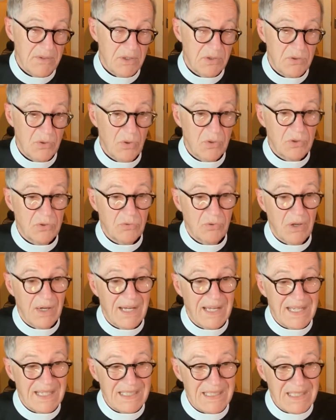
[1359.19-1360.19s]
the
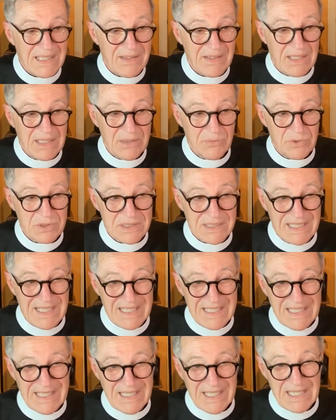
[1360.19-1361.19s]
notoriety that it was
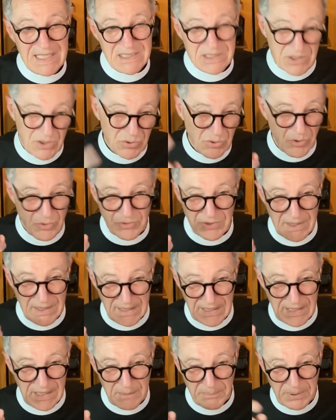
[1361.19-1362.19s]
getting as, quote,
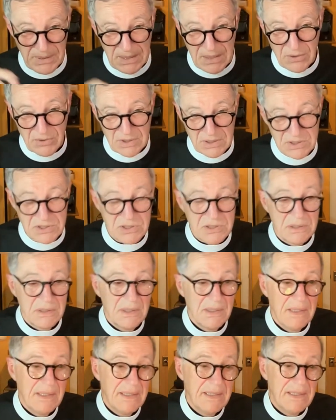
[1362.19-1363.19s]
the gay parish.